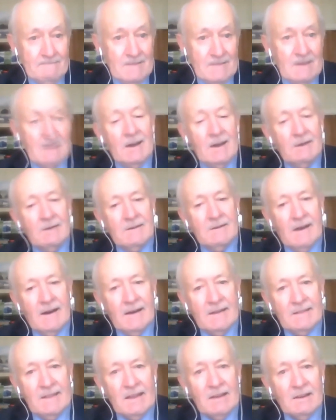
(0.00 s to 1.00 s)
Now,
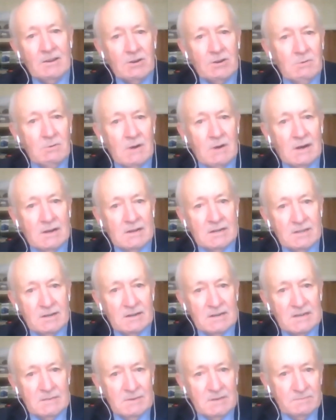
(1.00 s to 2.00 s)
I then could go on and
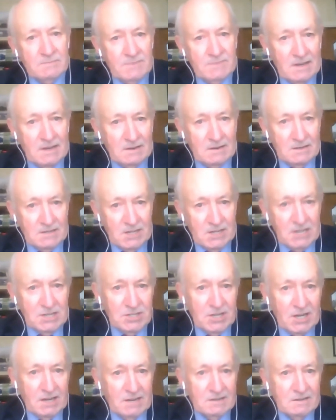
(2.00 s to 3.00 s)
talk about being
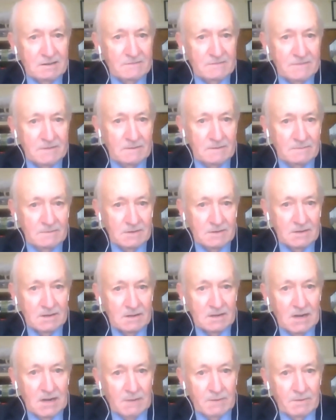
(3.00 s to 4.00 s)
ejected from
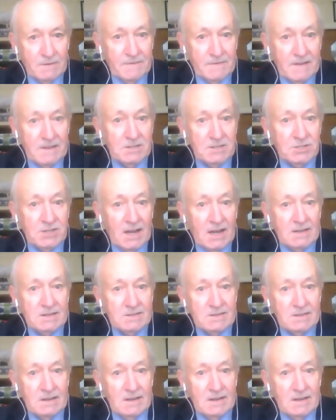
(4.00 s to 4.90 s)
Copperface Jacks, the